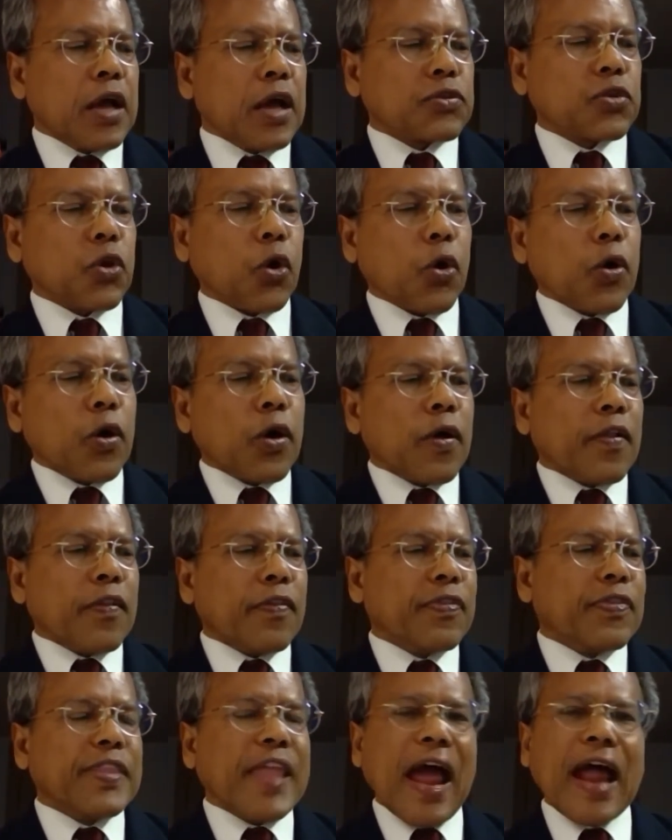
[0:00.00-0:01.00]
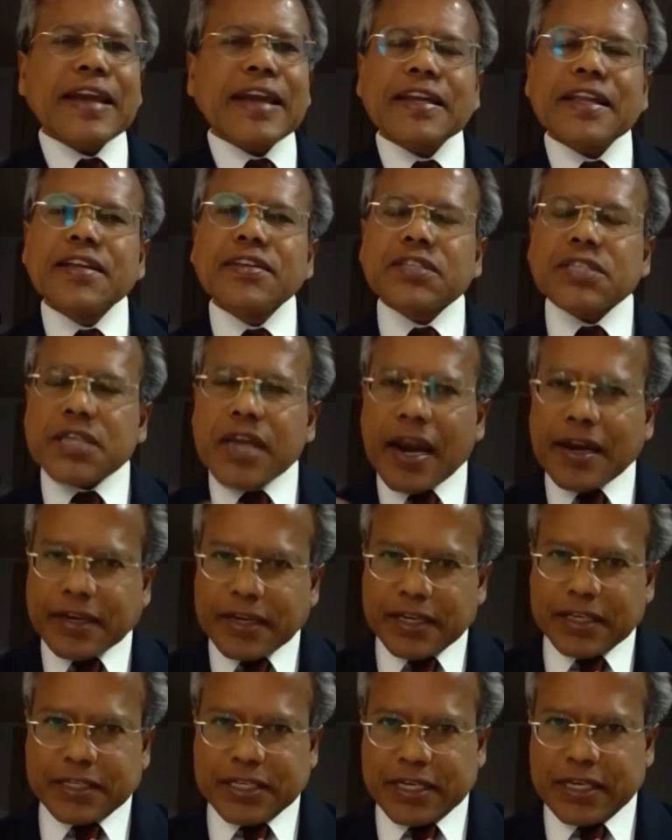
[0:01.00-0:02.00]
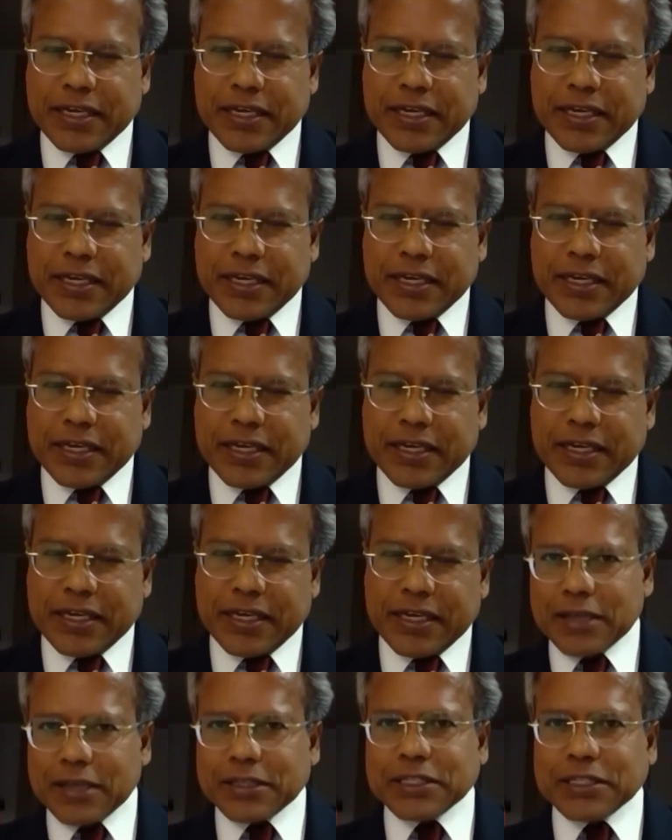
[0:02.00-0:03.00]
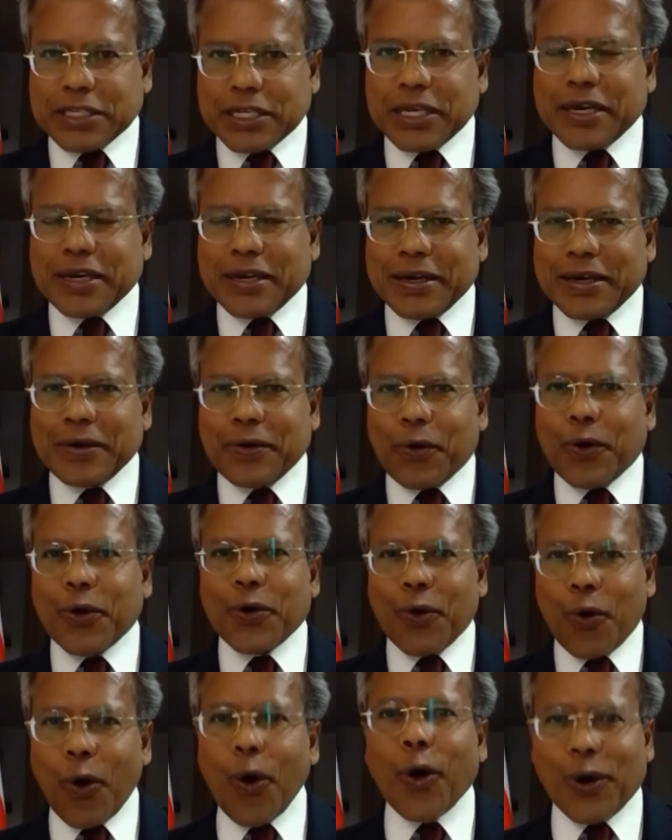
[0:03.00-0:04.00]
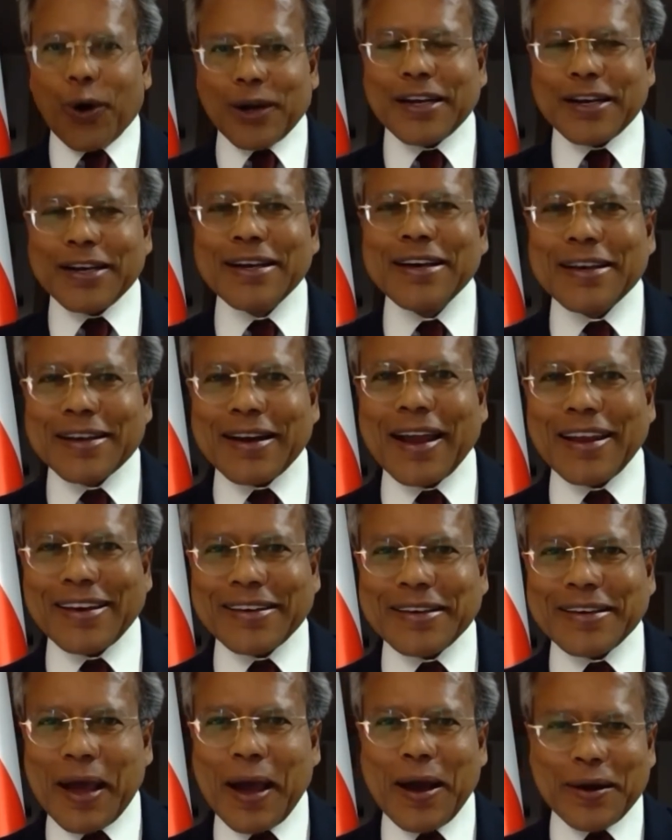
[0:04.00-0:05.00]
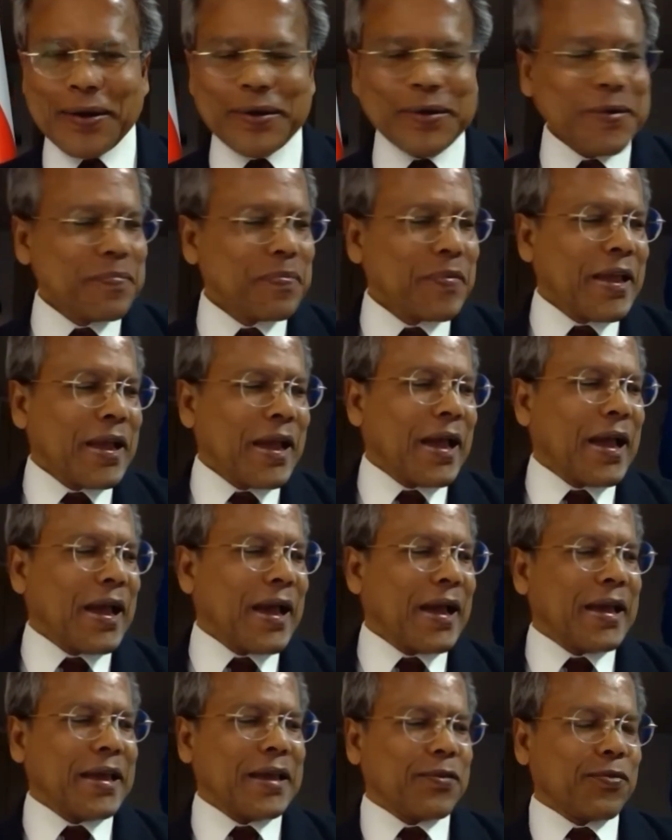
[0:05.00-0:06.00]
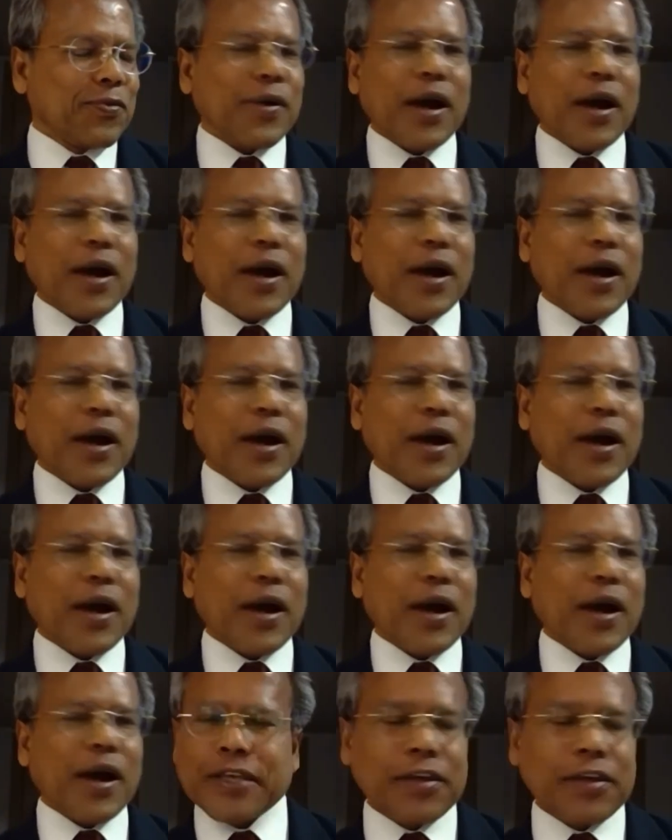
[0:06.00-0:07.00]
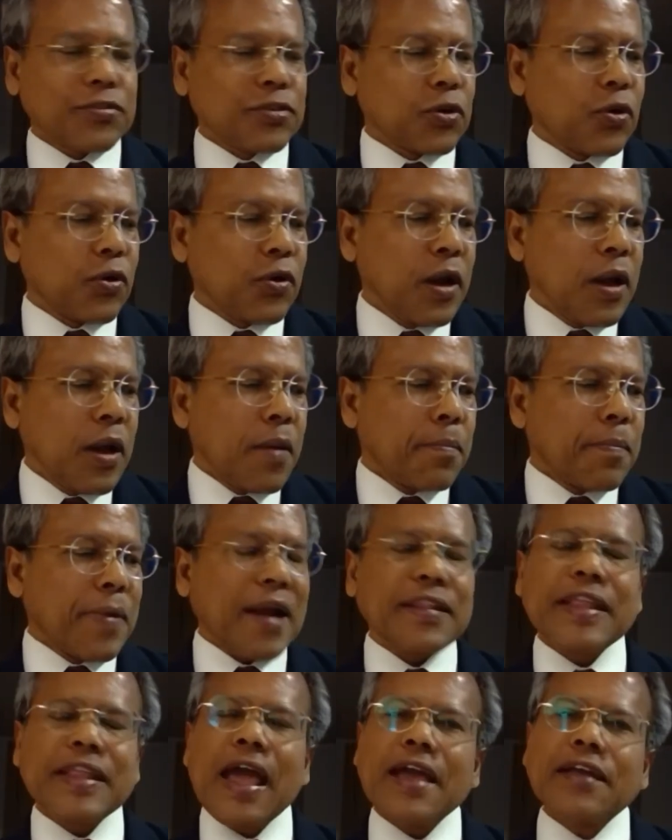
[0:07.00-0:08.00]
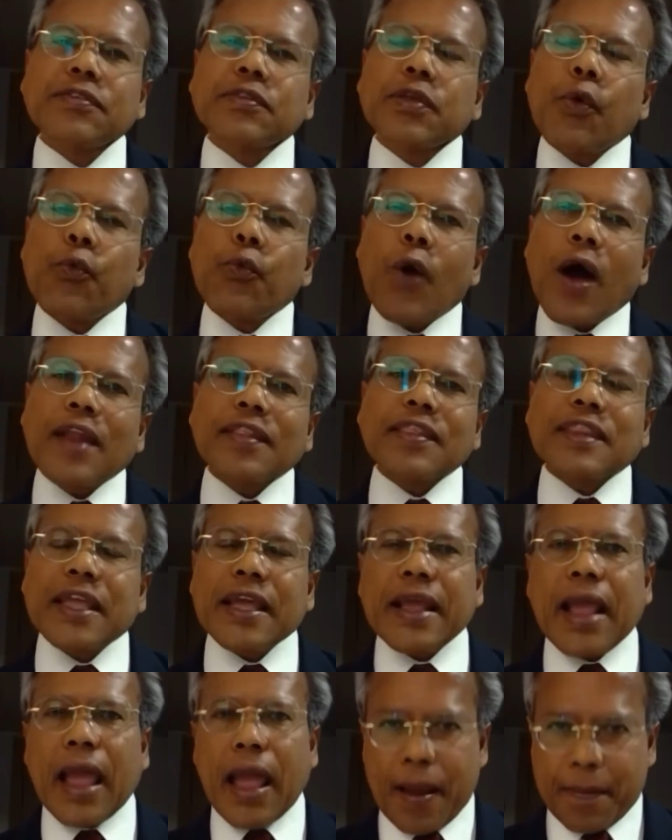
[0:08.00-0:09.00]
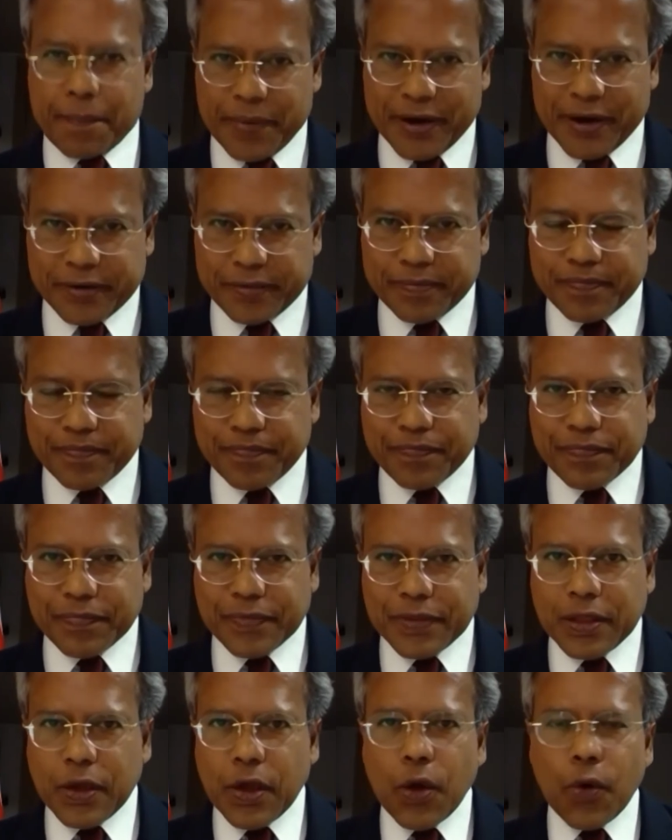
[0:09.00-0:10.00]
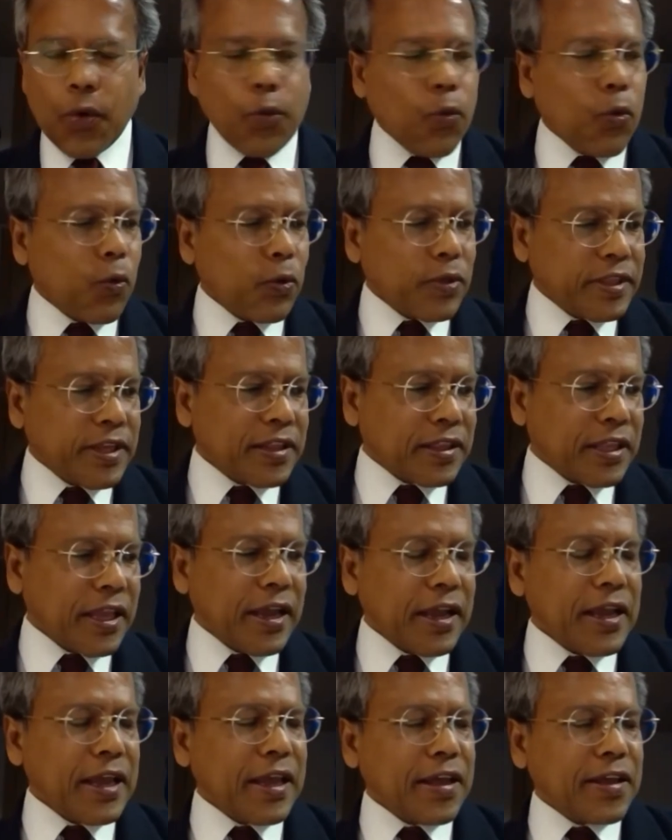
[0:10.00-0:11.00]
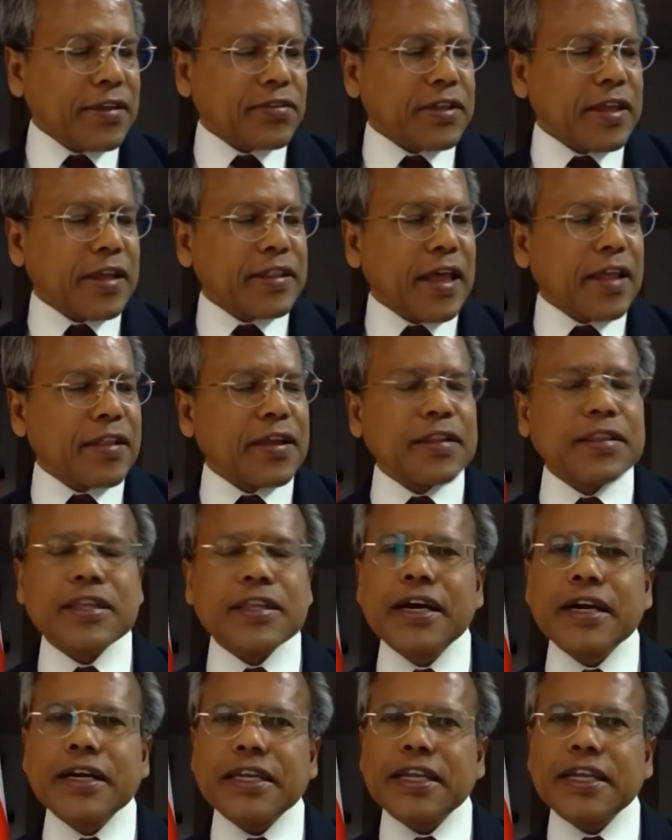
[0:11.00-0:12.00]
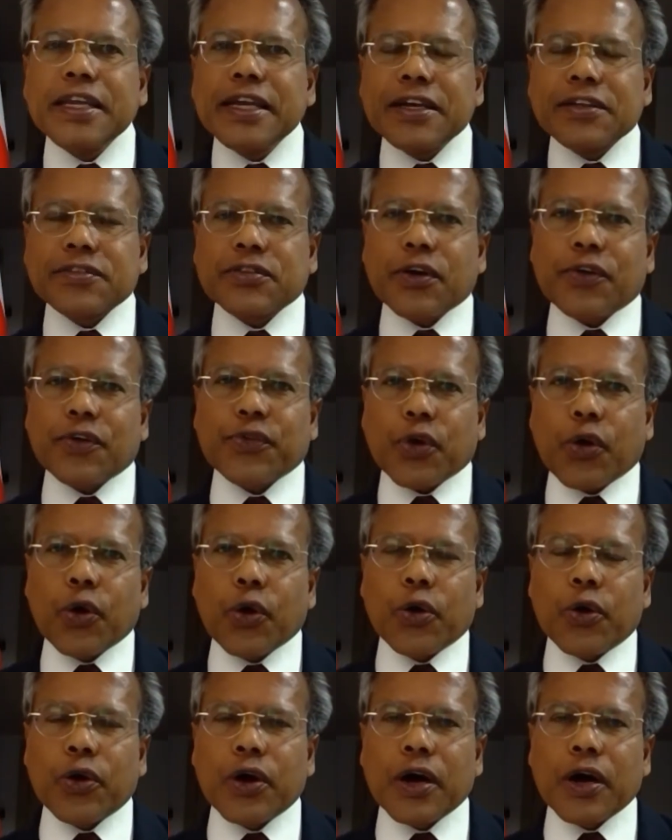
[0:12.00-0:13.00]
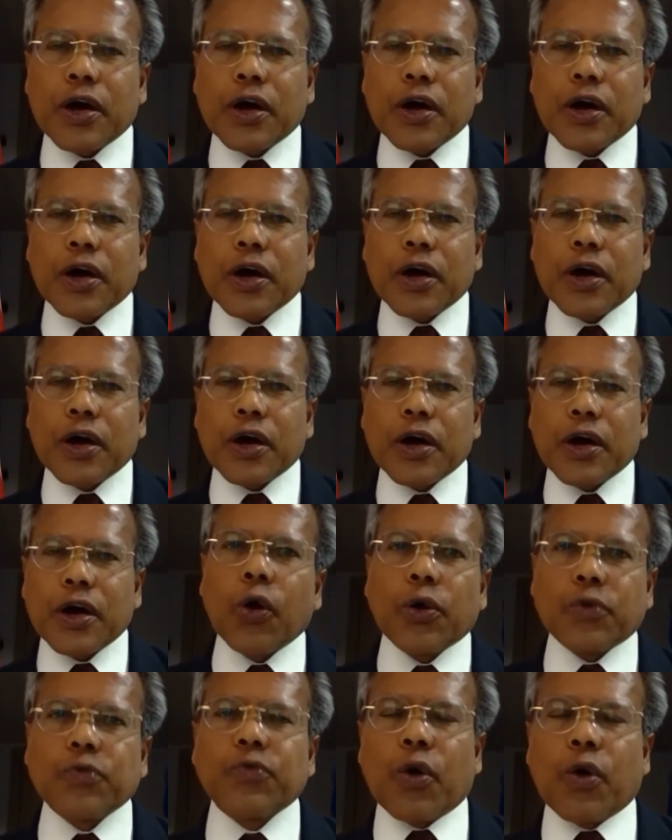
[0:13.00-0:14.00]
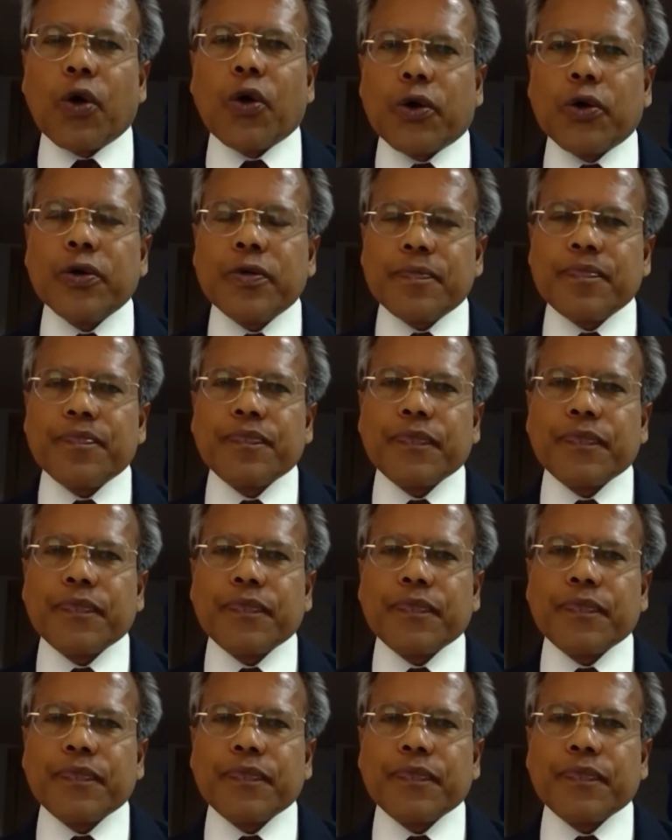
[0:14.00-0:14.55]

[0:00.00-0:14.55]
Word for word: So that strategy pretty much uh, on hold right now, uh, if I may say so. But there is a one thing happened. The thing is that the 30 years of Cold War